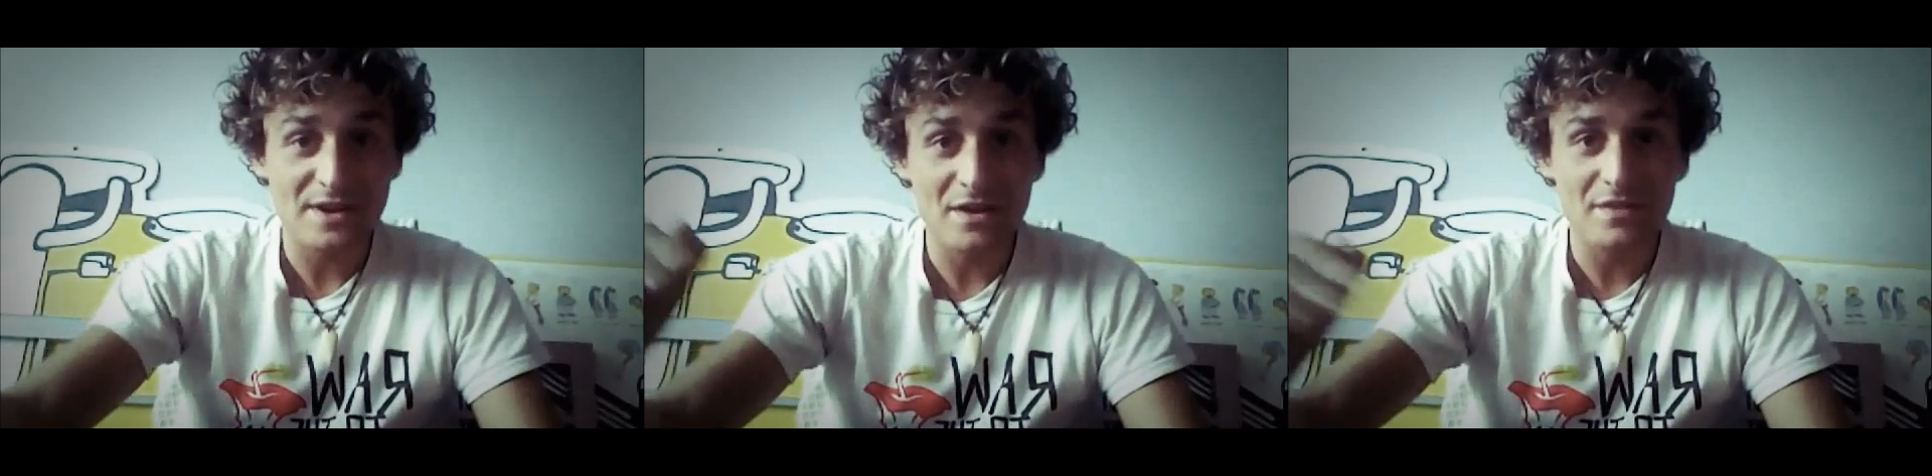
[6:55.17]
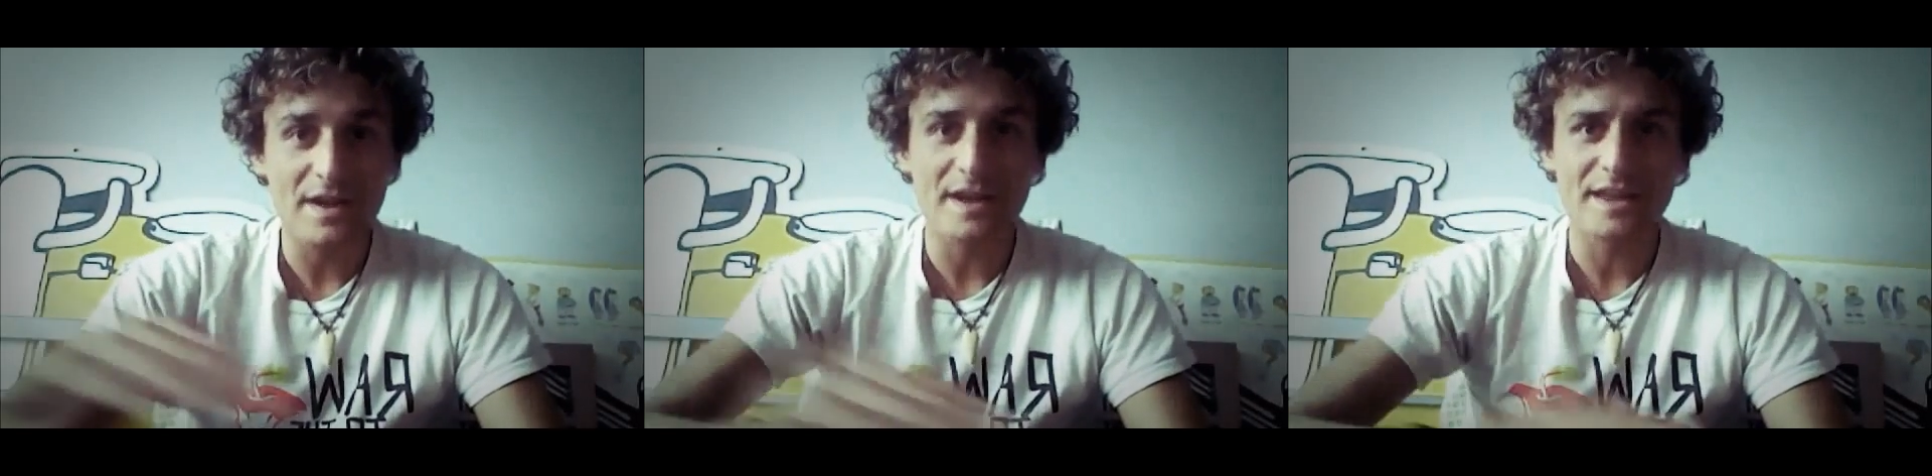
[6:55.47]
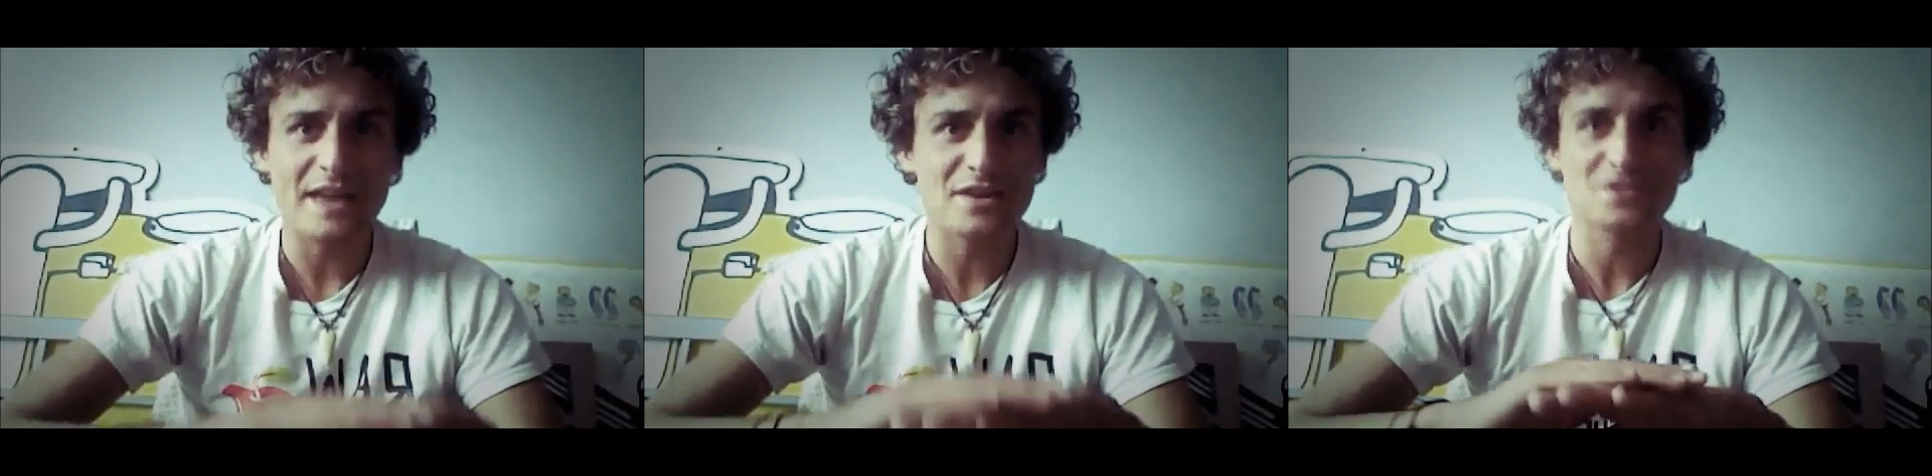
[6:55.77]
low fat.
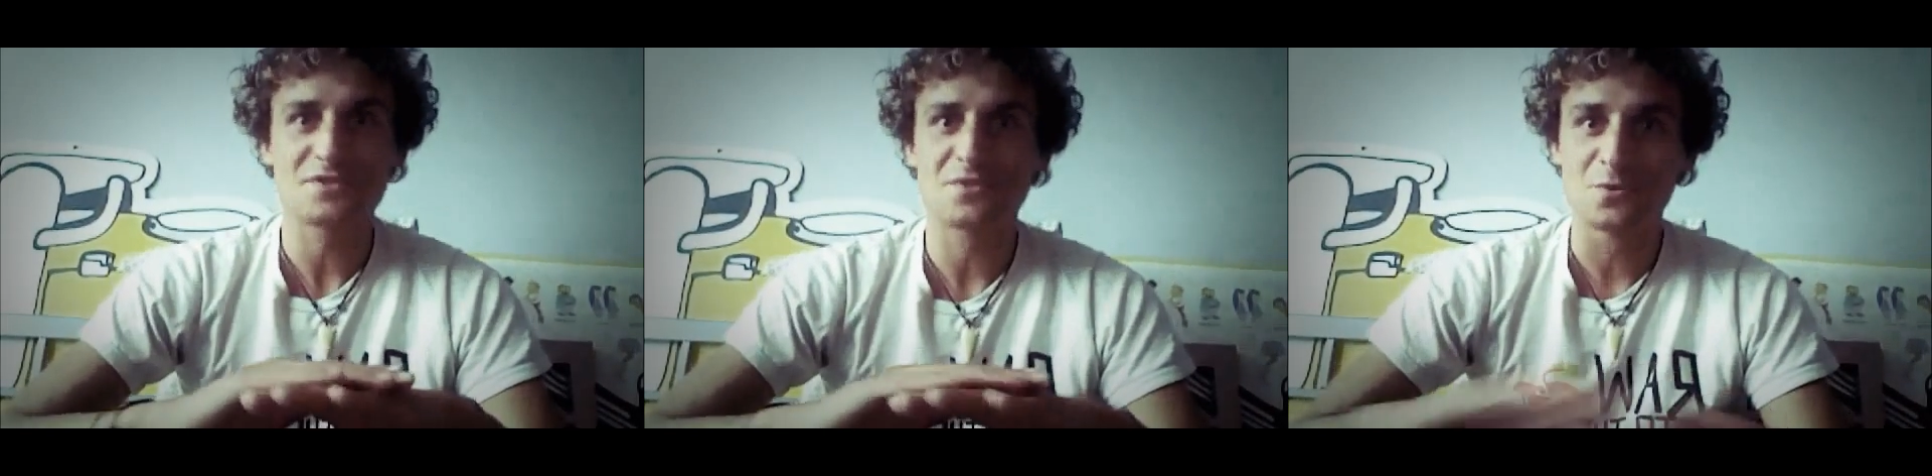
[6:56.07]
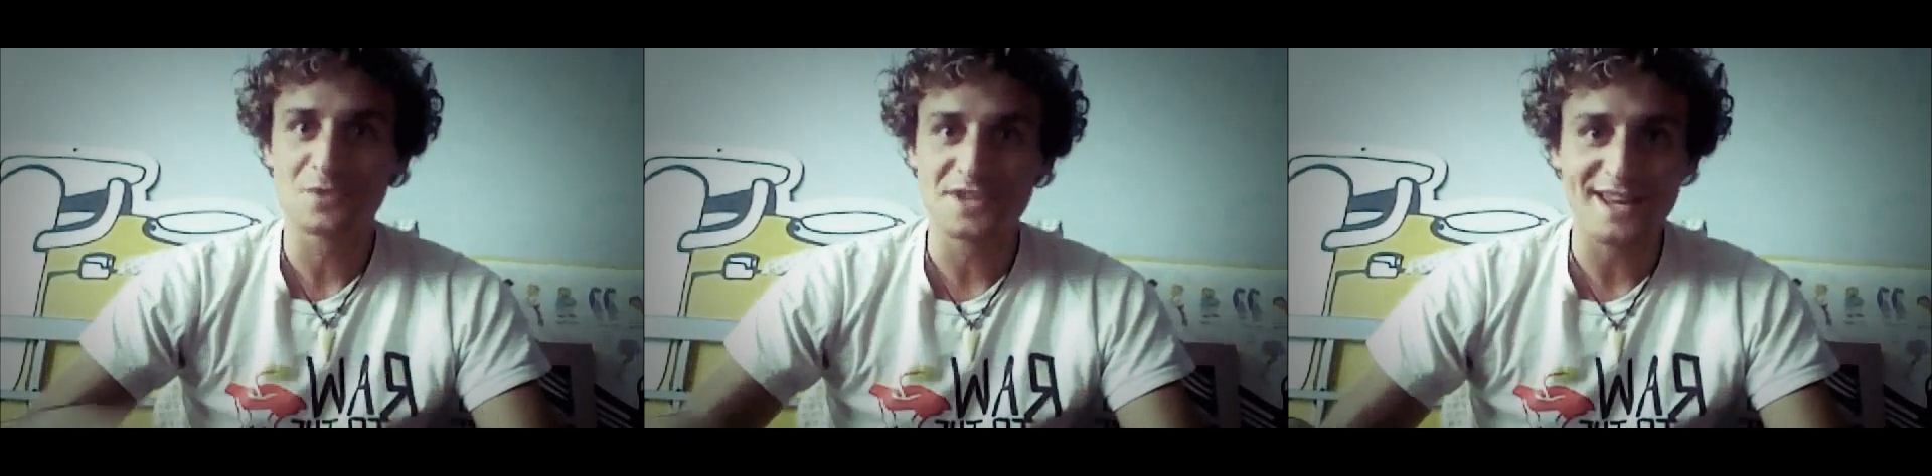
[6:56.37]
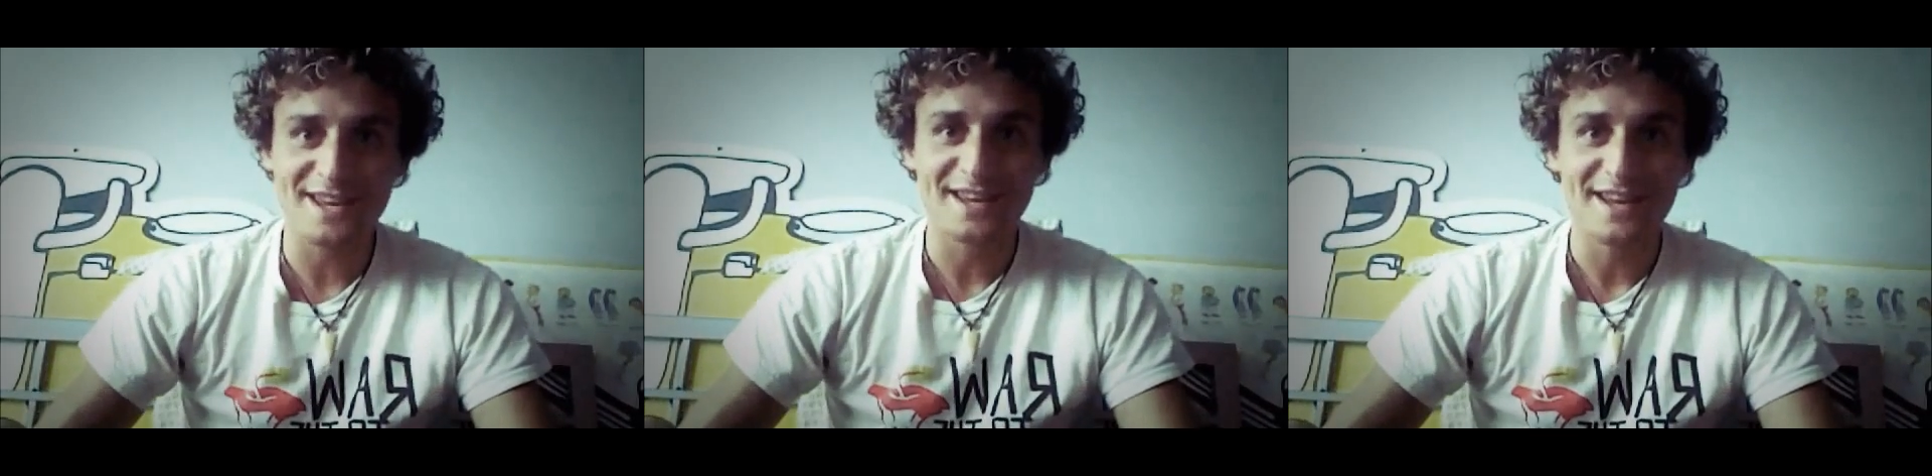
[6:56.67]
Kenyans, all
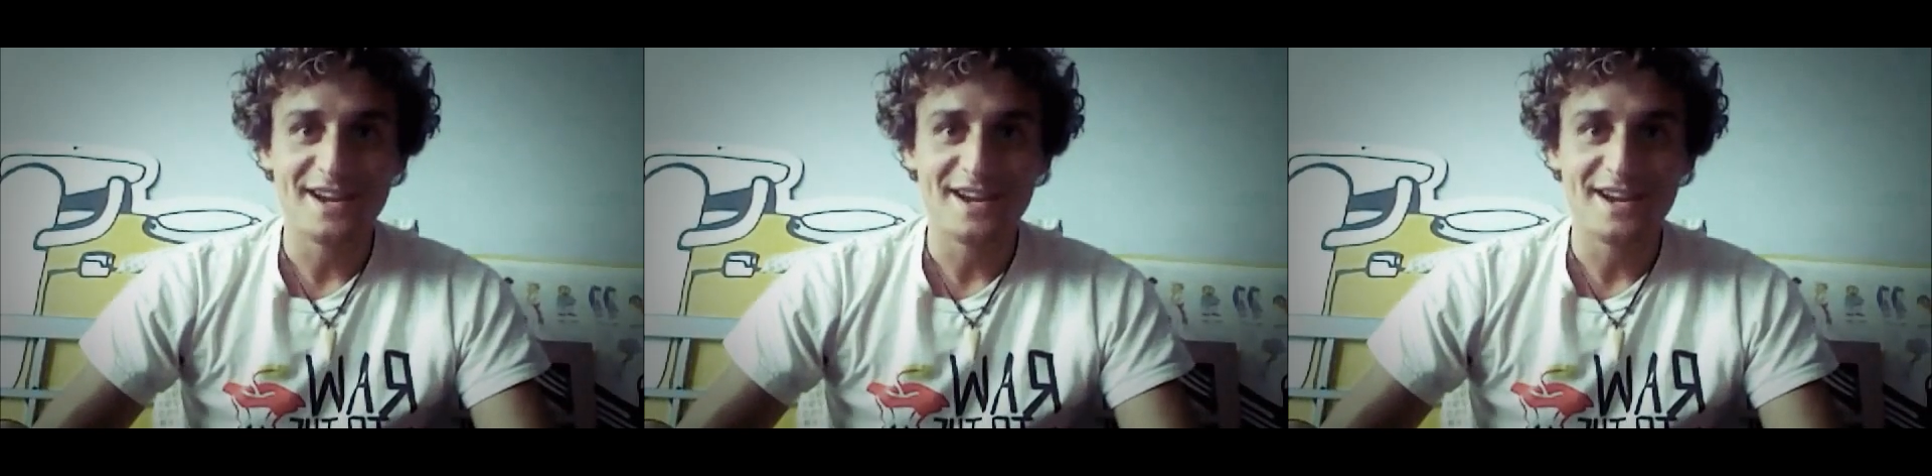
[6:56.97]
skinny.